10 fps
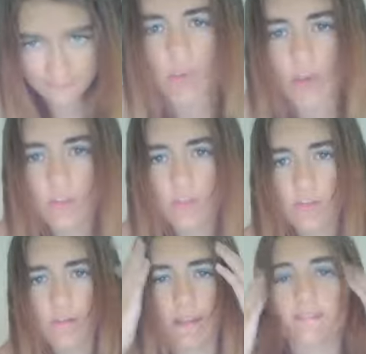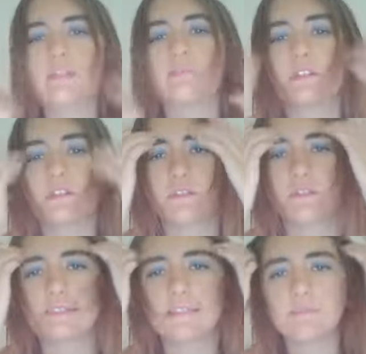well, you can like take picture of
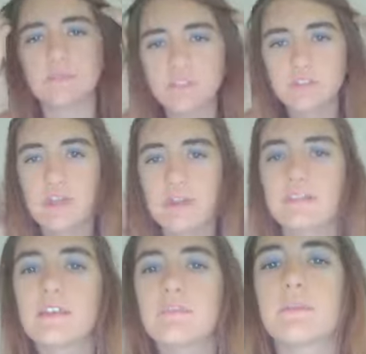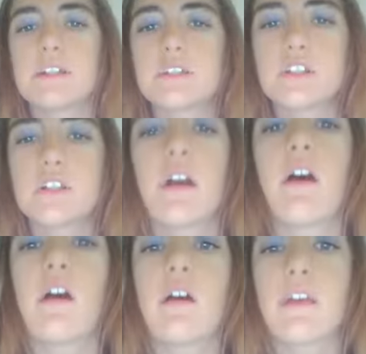yourself, but you can't take pictures
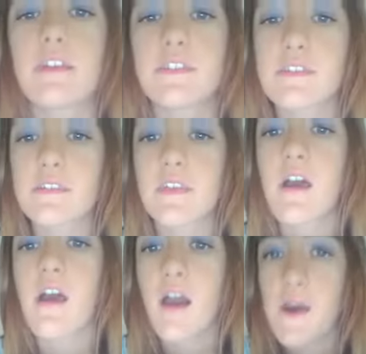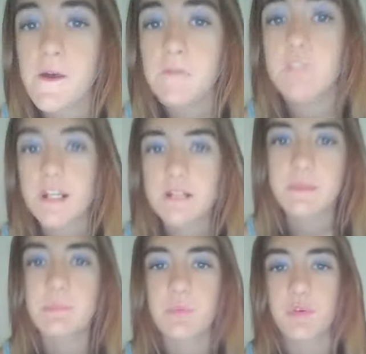of other
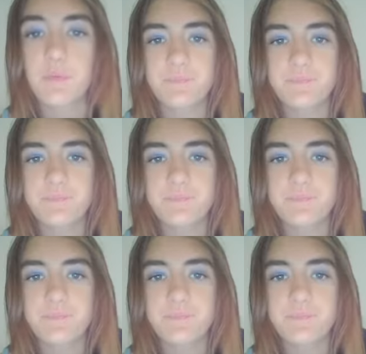people.